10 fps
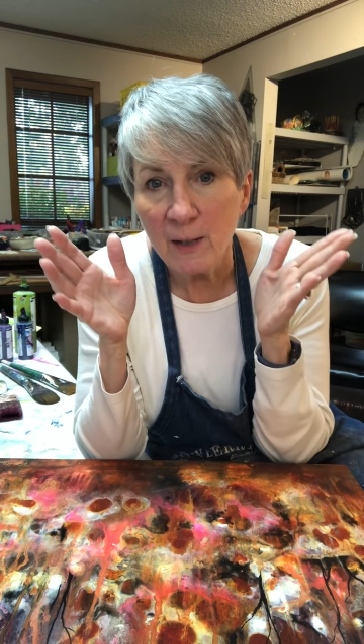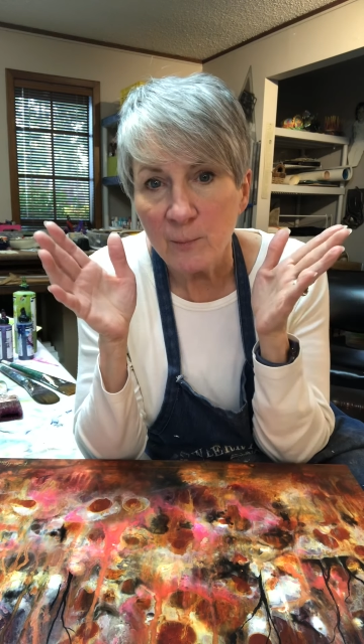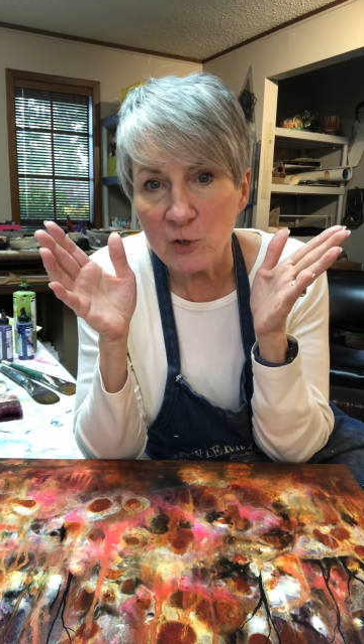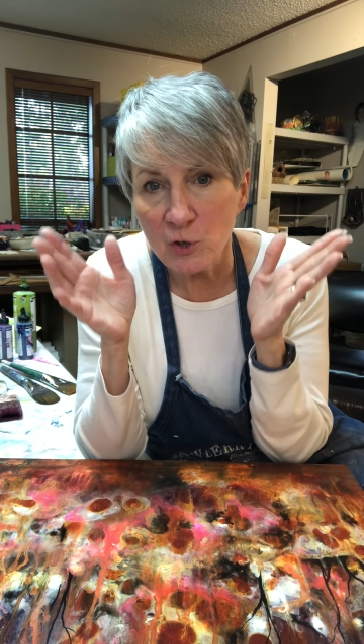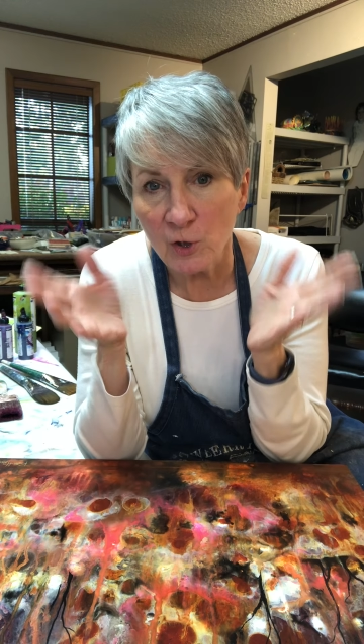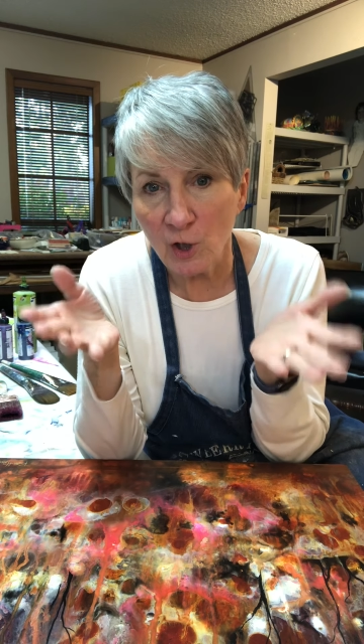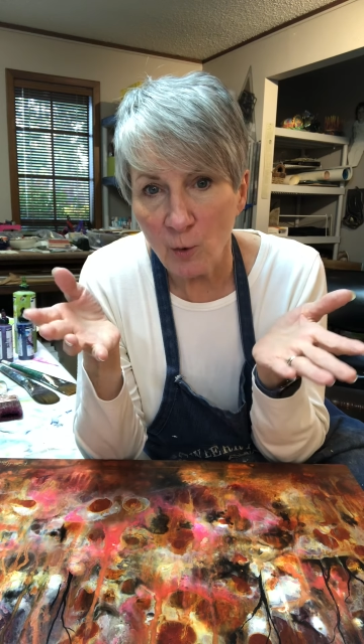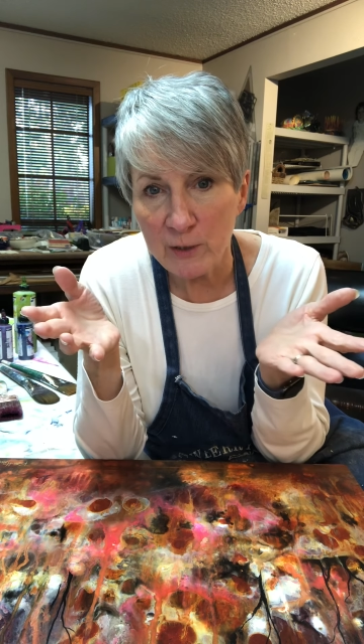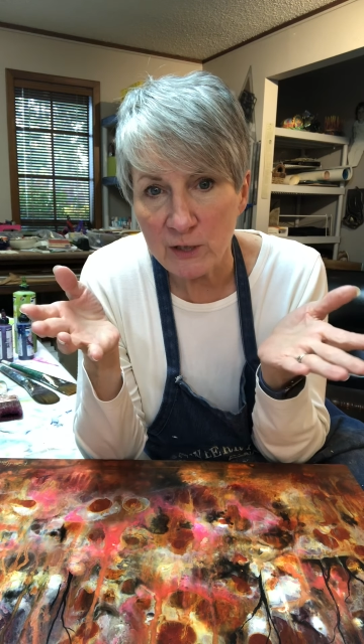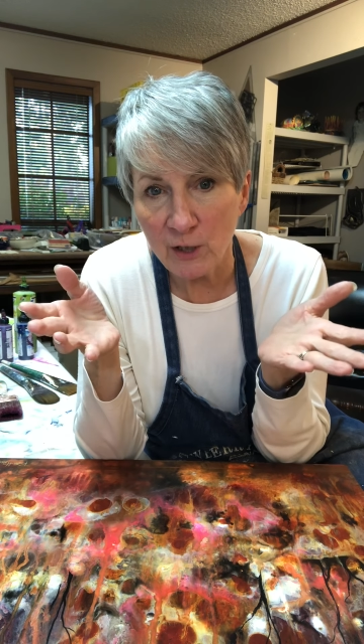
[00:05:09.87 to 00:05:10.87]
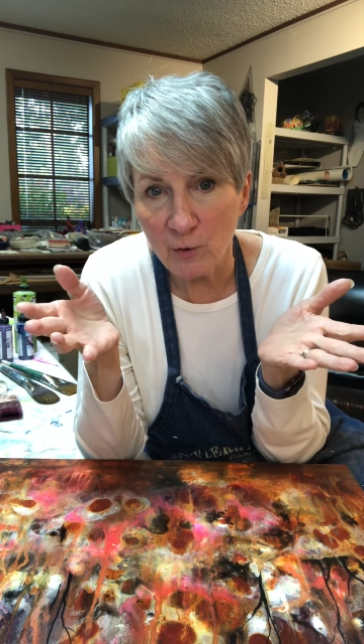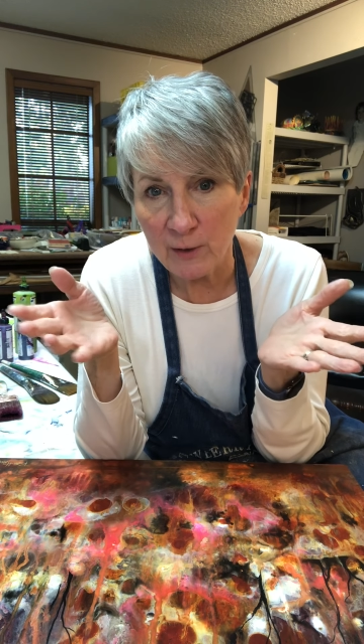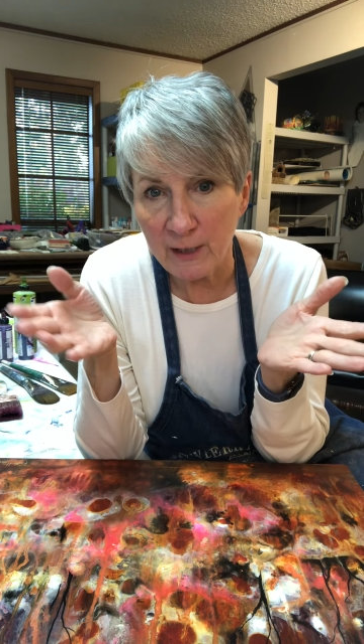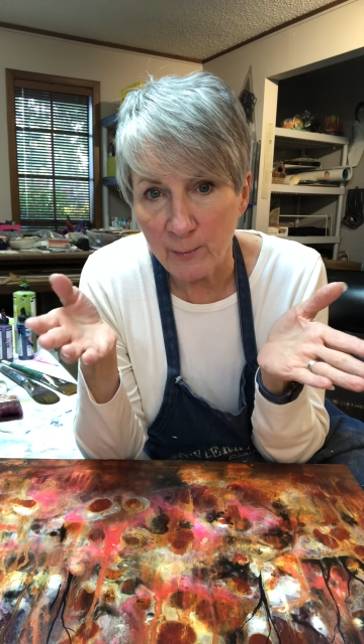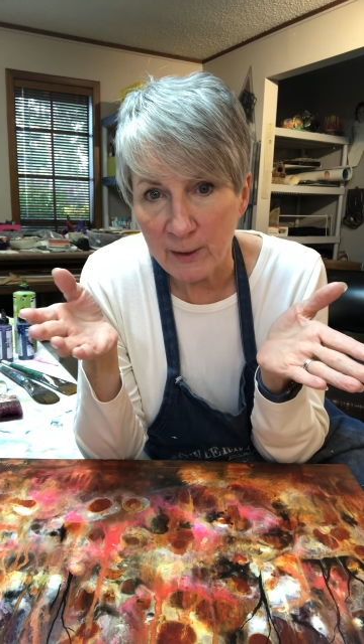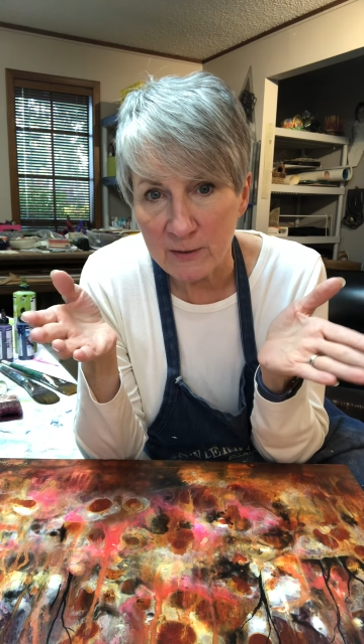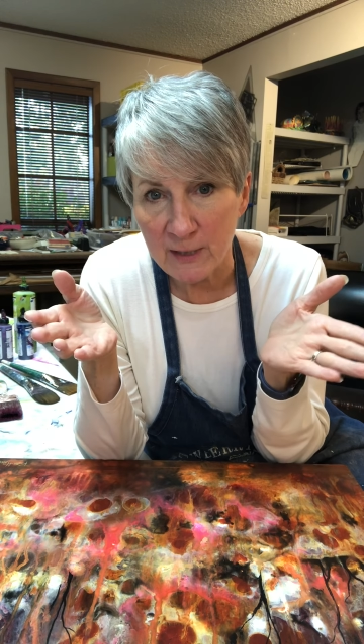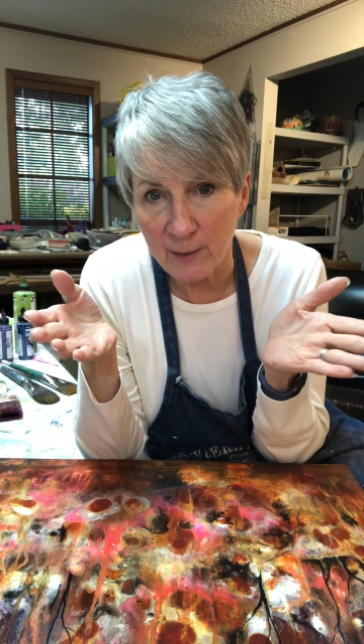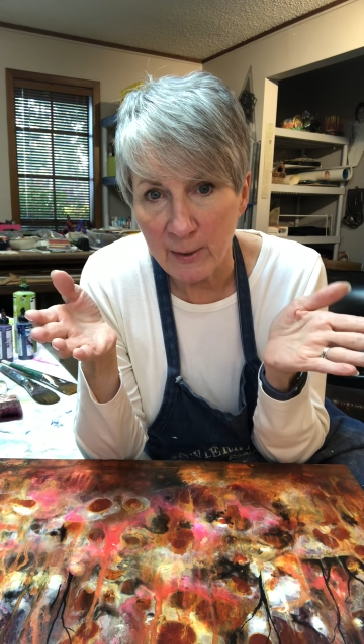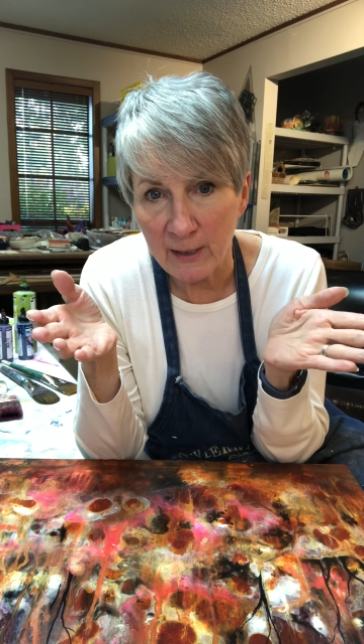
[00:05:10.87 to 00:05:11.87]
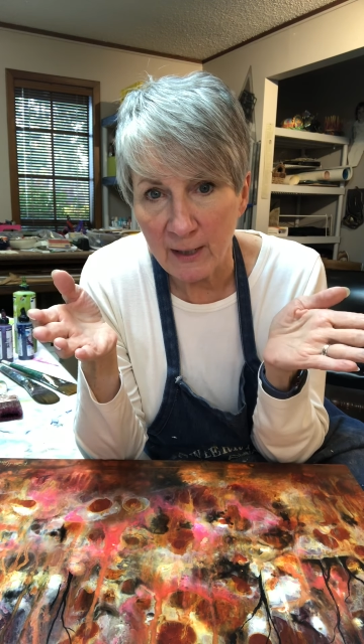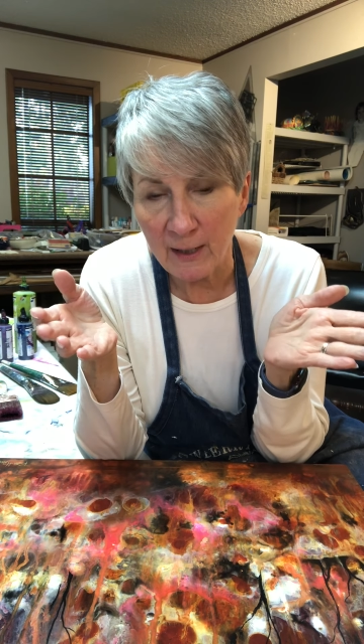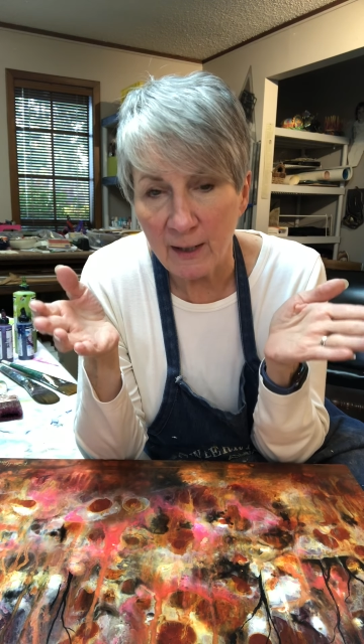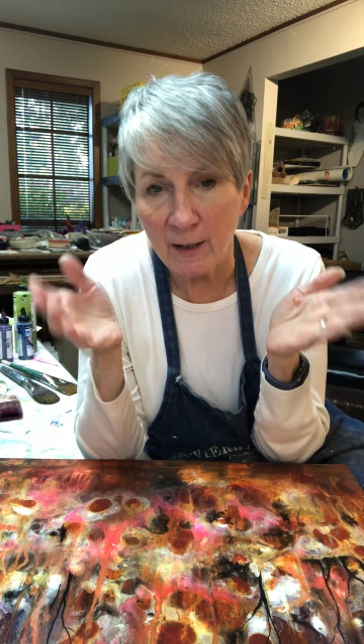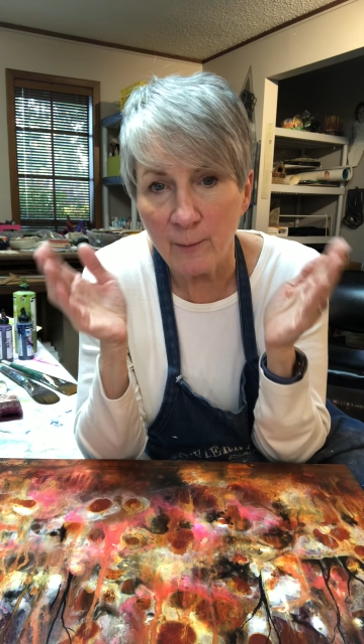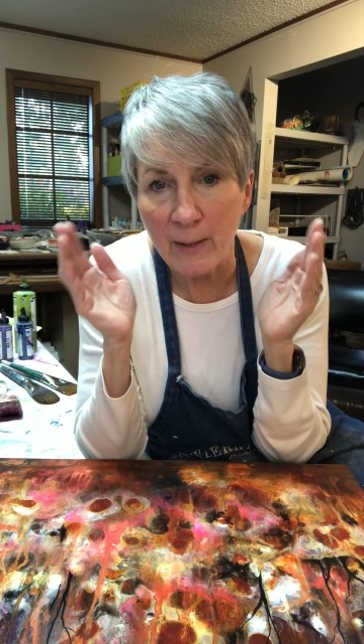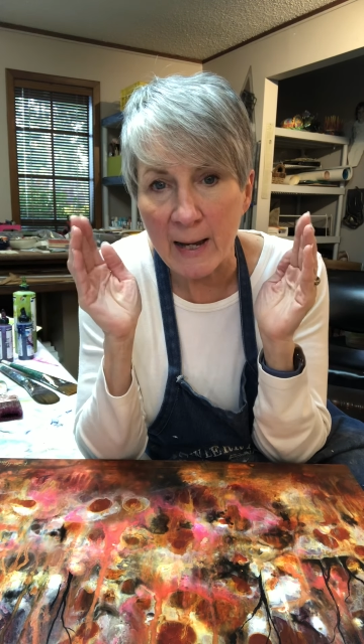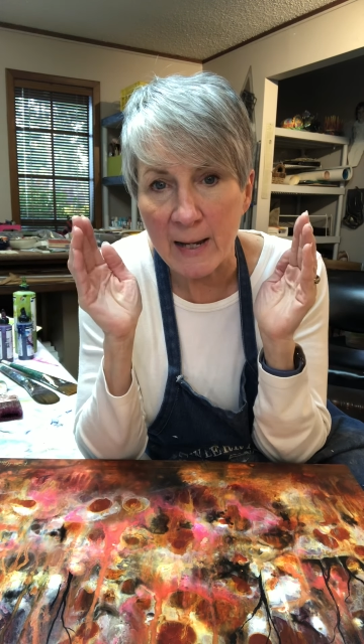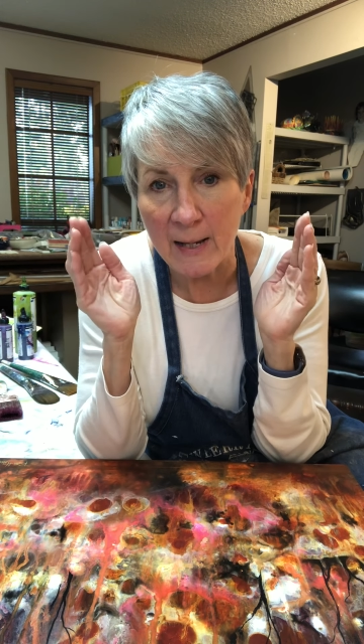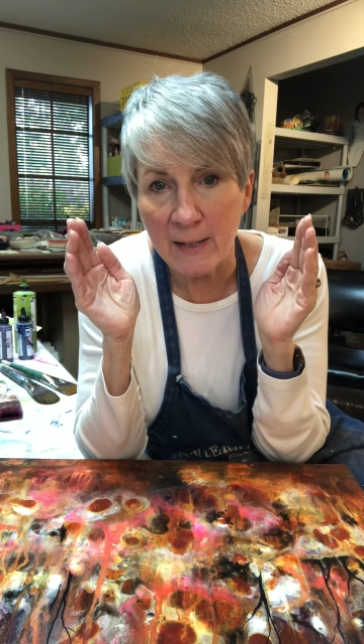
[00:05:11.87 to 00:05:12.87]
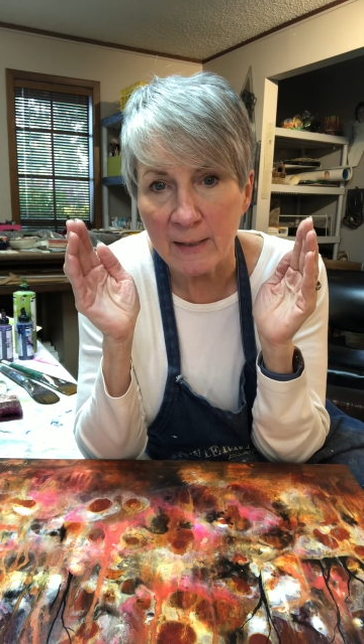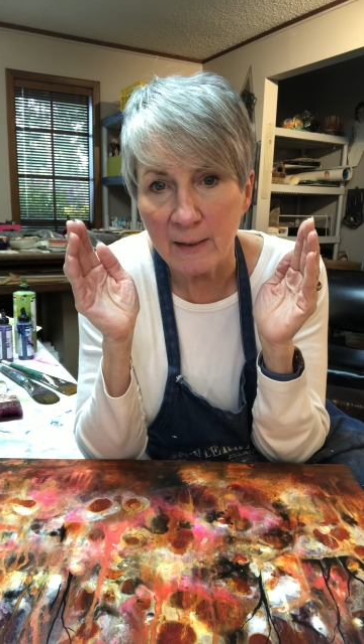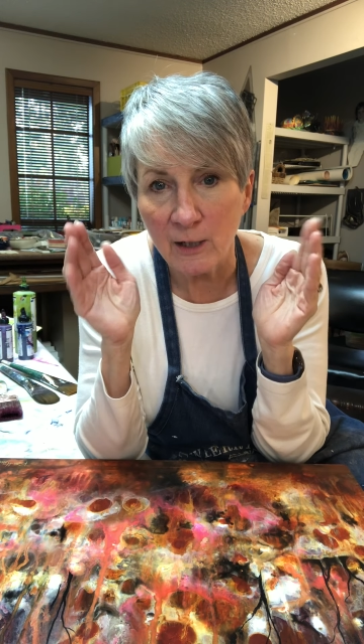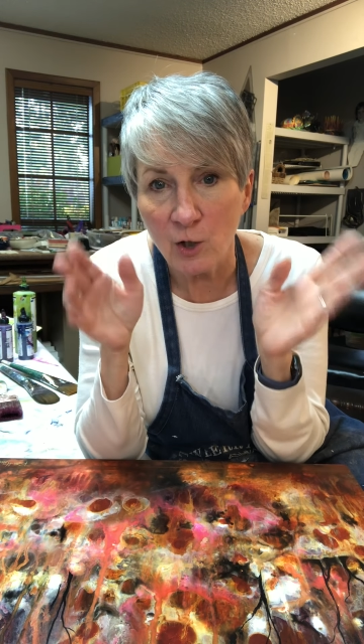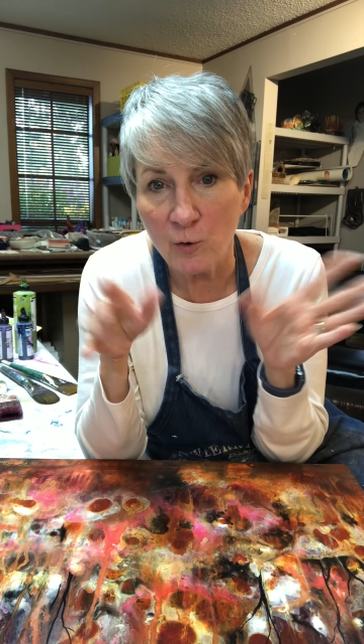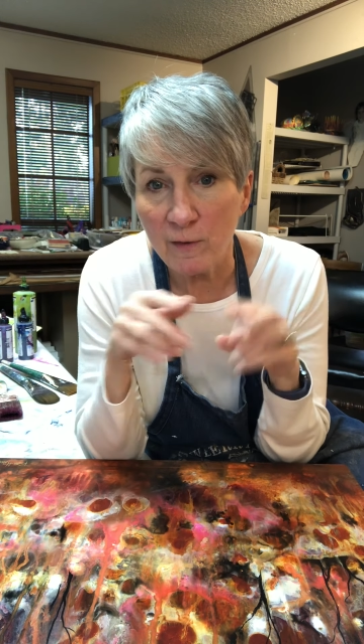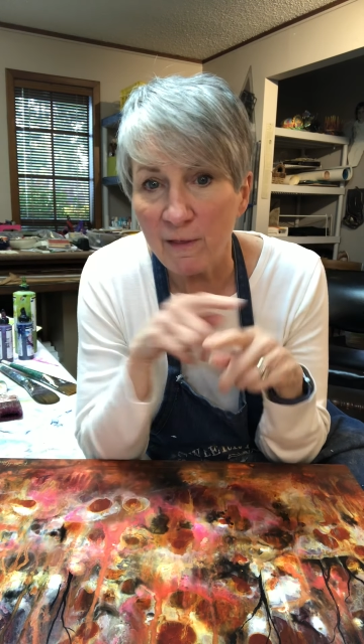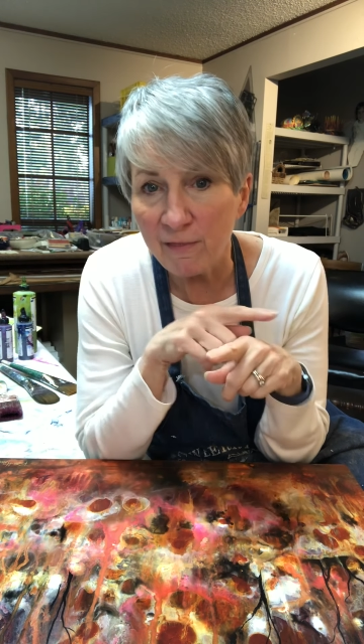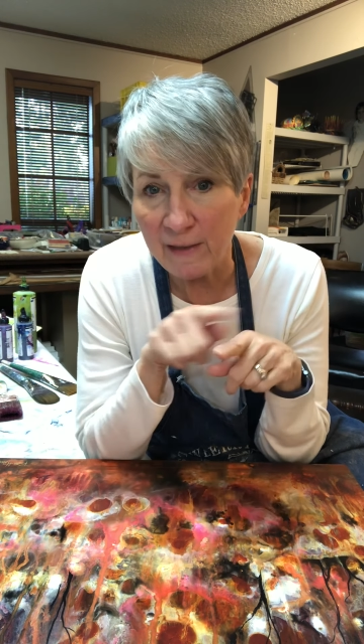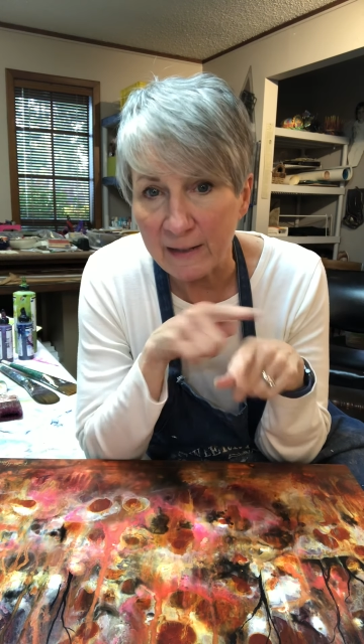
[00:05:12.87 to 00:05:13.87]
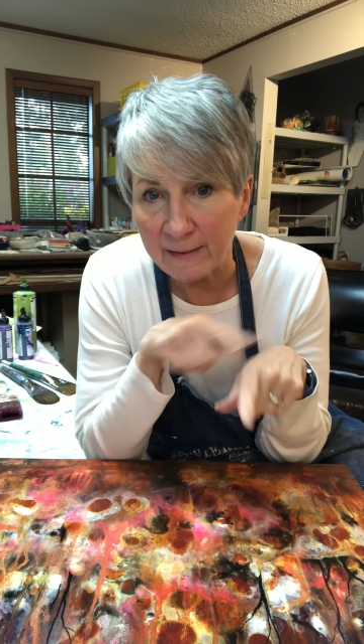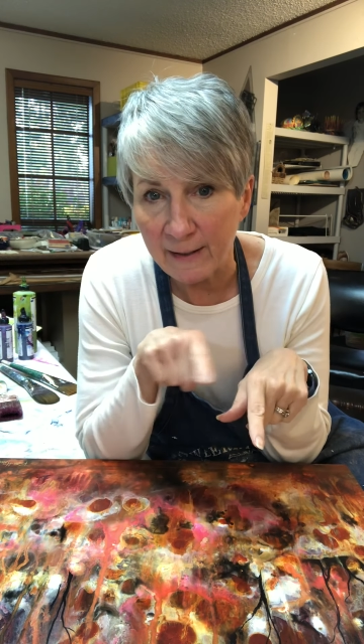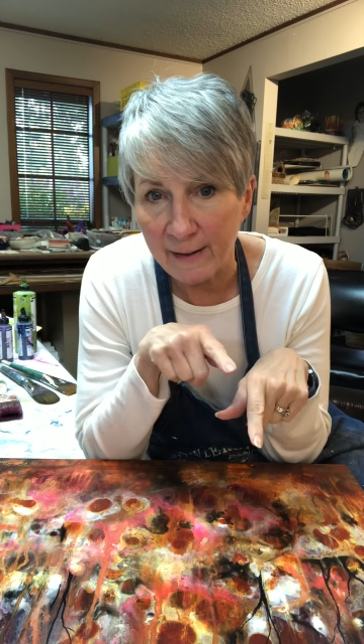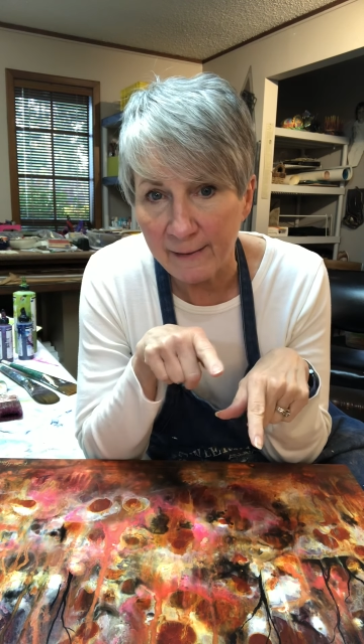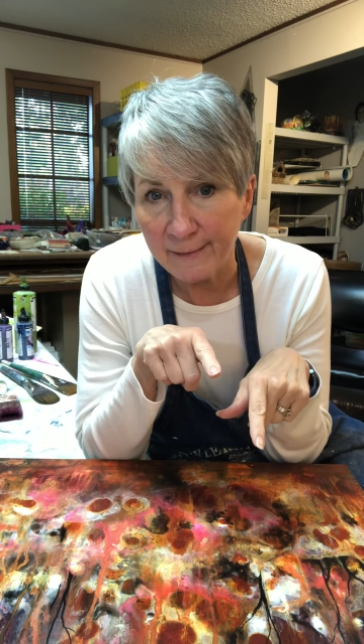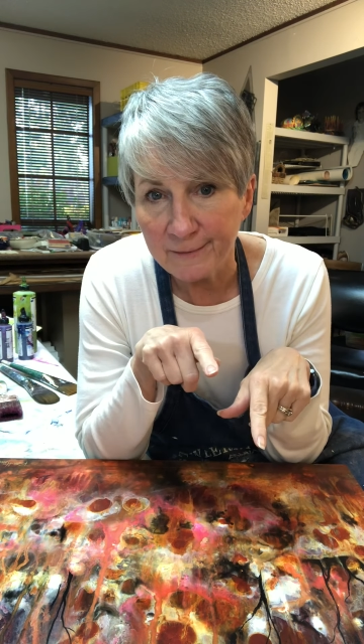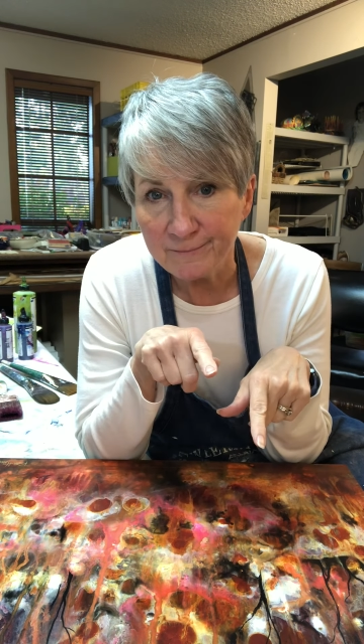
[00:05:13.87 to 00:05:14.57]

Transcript: but you can always go to kimhowzabbia.com and go to the think tank